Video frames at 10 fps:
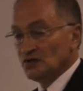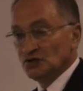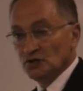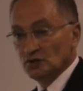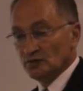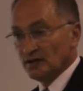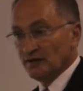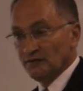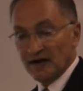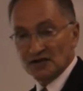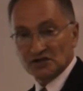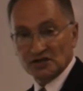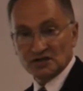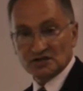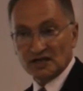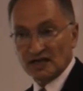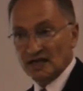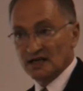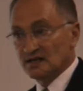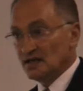new innovations
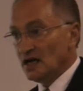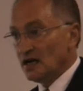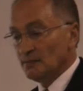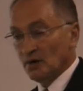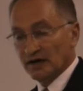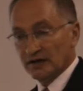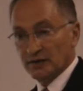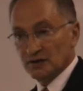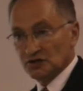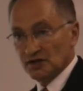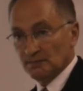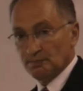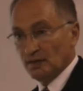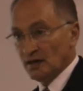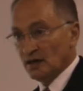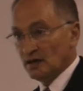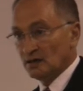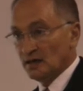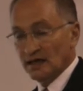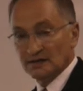in microchip
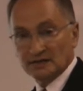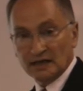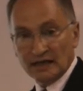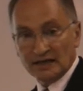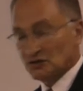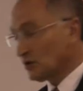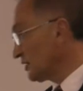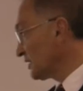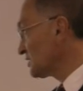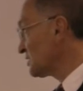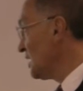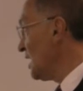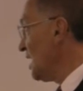and electronics.